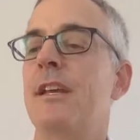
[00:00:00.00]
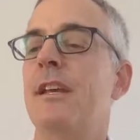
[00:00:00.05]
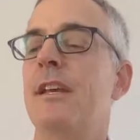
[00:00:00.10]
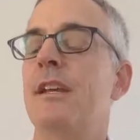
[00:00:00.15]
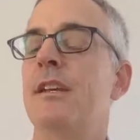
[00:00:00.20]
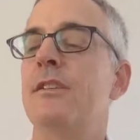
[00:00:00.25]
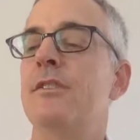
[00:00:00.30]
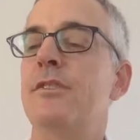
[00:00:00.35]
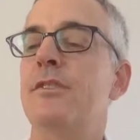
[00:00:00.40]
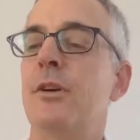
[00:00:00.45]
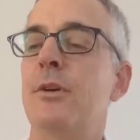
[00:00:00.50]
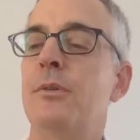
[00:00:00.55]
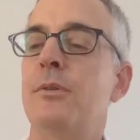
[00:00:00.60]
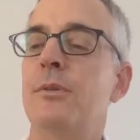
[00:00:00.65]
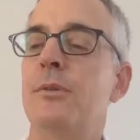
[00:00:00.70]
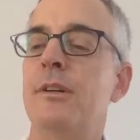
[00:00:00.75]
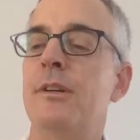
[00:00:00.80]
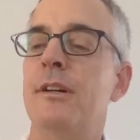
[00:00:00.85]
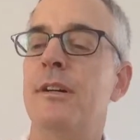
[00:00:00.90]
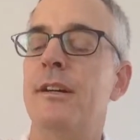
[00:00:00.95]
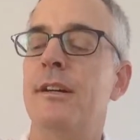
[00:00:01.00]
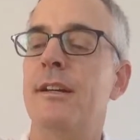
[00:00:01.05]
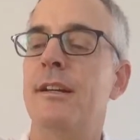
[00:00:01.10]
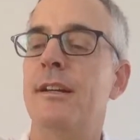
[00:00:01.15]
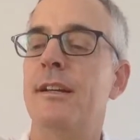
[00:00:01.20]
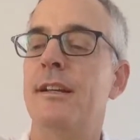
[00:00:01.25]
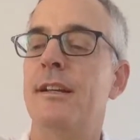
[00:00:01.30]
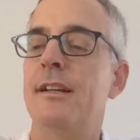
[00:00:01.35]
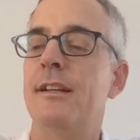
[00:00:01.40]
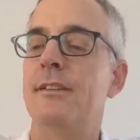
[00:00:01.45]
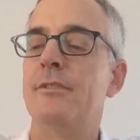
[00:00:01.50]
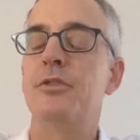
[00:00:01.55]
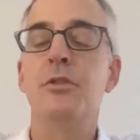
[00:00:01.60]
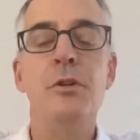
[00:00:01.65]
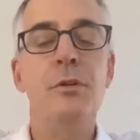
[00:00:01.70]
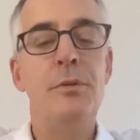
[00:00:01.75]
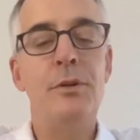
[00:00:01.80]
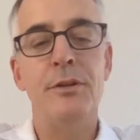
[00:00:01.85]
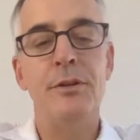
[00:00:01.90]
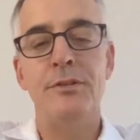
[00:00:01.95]
So tool
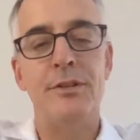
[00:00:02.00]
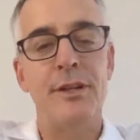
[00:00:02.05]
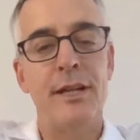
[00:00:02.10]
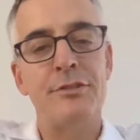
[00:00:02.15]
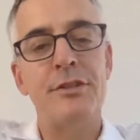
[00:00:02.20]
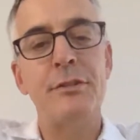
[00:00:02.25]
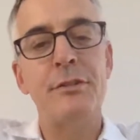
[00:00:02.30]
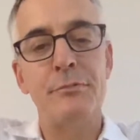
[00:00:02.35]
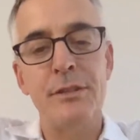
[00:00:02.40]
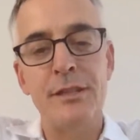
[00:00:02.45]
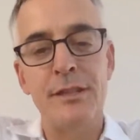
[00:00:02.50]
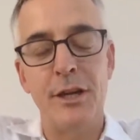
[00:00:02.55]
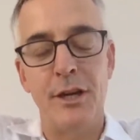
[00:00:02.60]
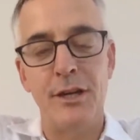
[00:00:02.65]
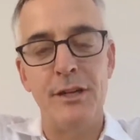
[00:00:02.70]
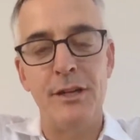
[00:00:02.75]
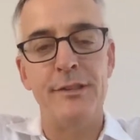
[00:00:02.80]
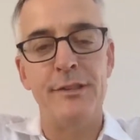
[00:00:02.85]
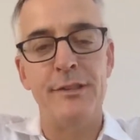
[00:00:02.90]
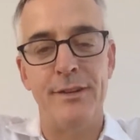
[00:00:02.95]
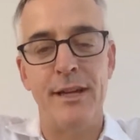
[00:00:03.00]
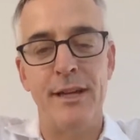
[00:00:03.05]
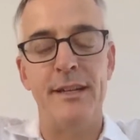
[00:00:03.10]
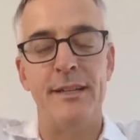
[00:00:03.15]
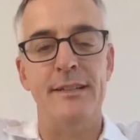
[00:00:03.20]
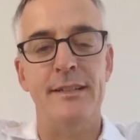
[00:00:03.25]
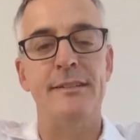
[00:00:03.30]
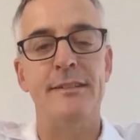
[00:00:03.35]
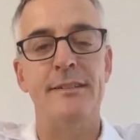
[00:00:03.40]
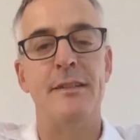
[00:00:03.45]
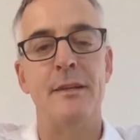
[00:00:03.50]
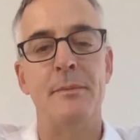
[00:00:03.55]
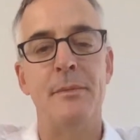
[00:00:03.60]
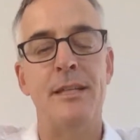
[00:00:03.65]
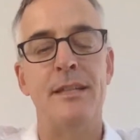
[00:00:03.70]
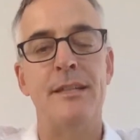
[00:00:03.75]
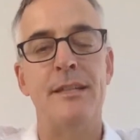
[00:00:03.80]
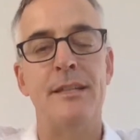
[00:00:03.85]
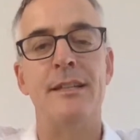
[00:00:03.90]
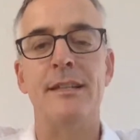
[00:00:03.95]
rolls are actually really hard to find. I
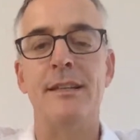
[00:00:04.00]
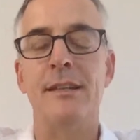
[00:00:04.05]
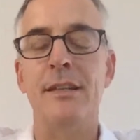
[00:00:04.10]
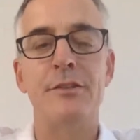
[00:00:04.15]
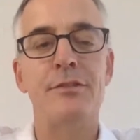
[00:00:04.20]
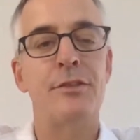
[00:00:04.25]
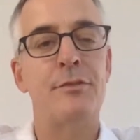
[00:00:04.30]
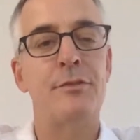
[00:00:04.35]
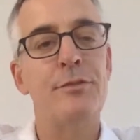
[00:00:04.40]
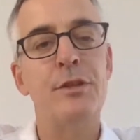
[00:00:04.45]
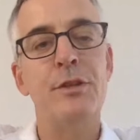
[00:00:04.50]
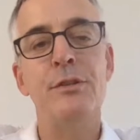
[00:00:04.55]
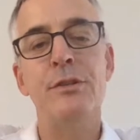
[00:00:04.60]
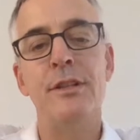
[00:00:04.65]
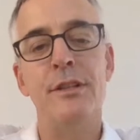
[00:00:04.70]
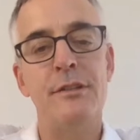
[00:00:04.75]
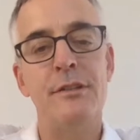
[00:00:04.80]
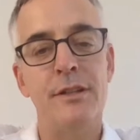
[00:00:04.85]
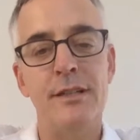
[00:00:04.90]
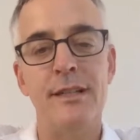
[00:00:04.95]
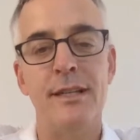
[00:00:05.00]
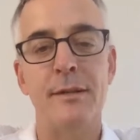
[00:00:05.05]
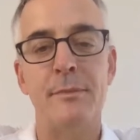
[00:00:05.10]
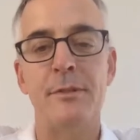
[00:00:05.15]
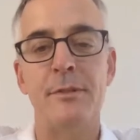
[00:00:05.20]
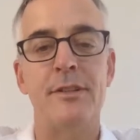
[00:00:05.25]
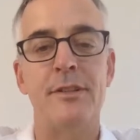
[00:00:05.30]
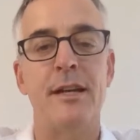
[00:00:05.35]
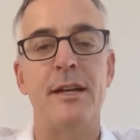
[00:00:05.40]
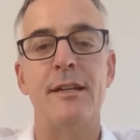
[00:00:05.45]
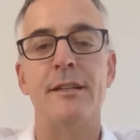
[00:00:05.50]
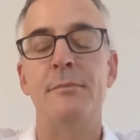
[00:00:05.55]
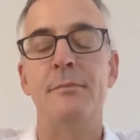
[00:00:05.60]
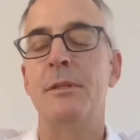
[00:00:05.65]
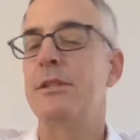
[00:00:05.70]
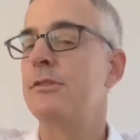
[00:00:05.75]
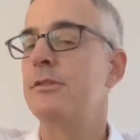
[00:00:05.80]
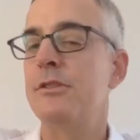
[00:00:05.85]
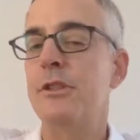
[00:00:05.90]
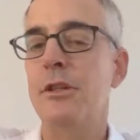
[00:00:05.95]
mean, there's a few that are on Amazon, but
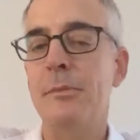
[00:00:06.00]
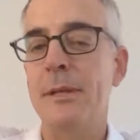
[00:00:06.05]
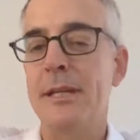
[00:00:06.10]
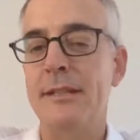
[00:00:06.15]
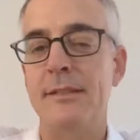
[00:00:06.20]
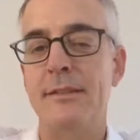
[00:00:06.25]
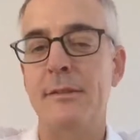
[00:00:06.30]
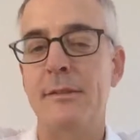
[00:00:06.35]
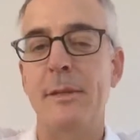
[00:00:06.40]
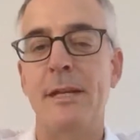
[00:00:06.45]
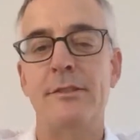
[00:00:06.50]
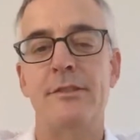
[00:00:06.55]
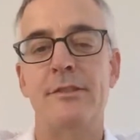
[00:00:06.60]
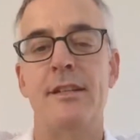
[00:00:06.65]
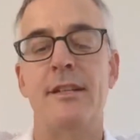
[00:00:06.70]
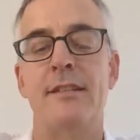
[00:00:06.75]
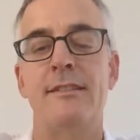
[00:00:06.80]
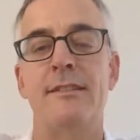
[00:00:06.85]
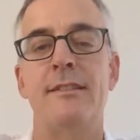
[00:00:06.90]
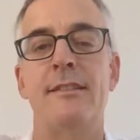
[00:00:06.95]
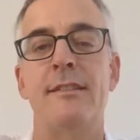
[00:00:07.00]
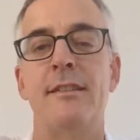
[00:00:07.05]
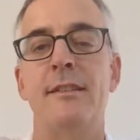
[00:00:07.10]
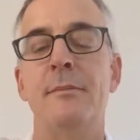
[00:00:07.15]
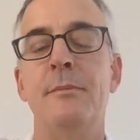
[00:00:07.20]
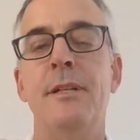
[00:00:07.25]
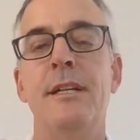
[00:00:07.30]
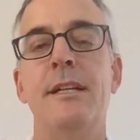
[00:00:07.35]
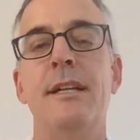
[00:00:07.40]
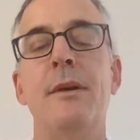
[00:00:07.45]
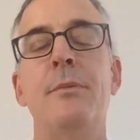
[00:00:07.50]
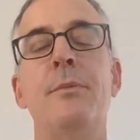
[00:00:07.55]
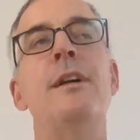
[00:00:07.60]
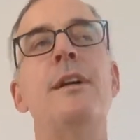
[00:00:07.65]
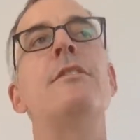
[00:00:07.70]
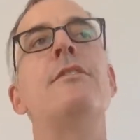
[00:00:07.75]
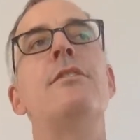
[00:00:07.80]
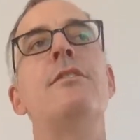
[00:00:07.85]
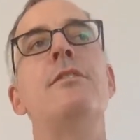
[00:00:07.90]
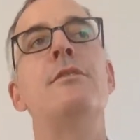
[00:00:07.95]
there's nobody that specializes in them. And I went
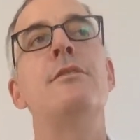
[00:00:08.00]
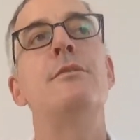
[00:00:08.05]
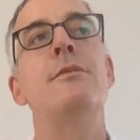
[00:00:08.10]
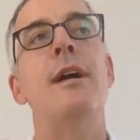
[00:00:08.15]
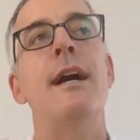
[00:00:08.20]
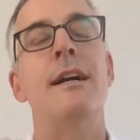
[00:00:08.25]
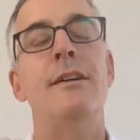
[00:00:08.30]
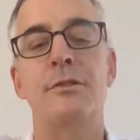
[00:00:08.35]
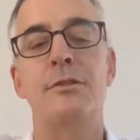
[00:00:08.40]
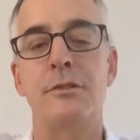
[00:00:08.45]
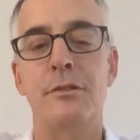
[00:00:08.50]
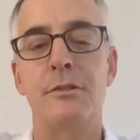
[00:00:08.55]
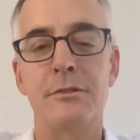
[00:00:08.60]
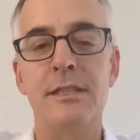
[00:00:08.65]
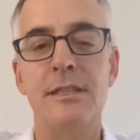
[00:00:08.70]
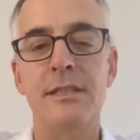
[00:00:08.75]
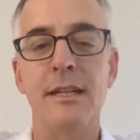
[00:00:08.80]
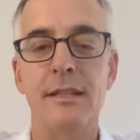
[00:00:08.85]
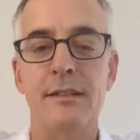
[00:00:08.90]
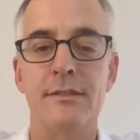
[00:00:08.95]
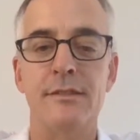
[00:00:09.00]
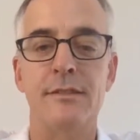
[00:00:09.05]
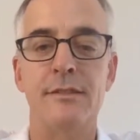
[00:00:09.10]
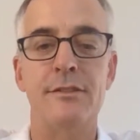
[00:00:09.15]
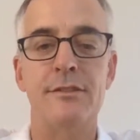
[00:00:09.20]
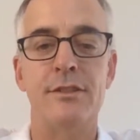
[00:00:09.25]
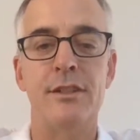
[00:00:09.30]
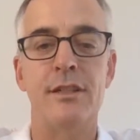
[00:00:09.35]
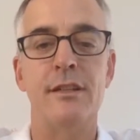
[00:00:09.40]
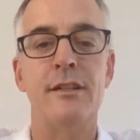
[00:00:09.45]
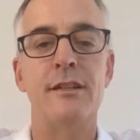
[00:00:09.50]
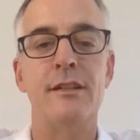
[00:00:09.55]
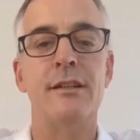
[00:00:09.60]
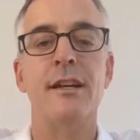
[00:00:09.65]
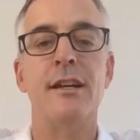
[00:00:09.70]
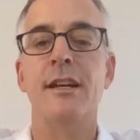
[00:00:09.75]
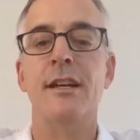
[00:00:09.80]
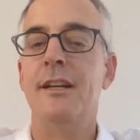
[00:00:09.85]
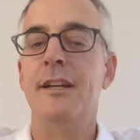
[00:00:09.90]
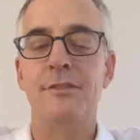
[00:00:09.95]
to Outdoor Retailer this year
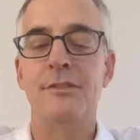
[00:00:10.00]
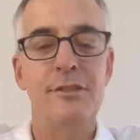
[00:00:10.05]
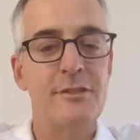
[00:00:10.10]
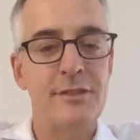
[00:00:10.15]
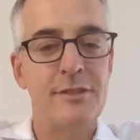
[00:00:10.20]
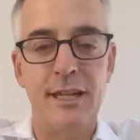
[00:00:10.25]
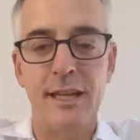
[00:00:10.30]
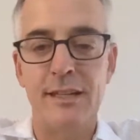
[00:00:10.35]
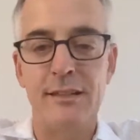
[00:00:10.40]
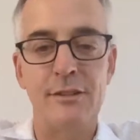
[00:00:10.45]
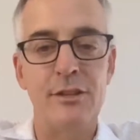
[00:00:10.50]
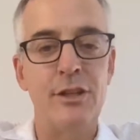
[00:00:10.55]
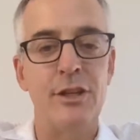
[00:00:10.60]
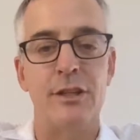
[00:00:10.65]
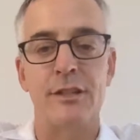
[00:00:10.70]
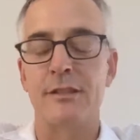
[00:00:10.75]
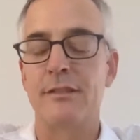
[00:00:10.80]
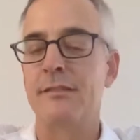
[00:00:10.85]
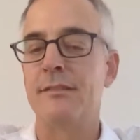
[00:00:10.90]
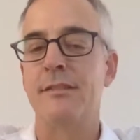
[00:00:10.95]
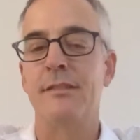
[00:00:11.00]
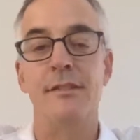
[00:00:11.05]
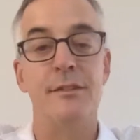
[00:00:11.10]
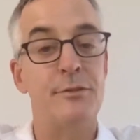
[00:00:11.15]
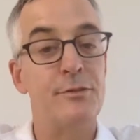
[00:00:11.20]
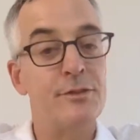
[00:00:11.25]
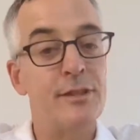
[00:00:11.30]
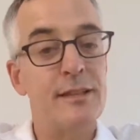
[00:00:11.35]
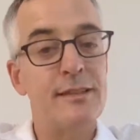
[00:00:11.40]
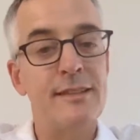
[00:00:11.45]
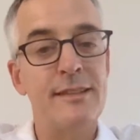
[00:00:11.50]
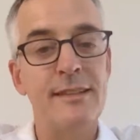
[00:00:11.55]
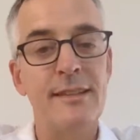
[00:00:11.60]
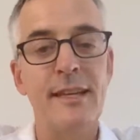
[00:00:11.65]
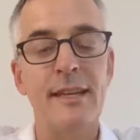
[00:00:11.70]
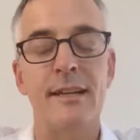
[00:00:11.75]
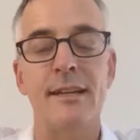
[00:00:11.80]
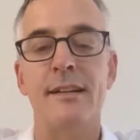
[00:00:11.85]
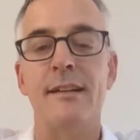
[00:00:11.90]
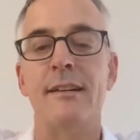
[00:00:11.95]
just to kind of look, and there was nothing
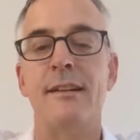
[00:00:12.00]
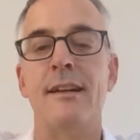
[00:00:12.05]
there.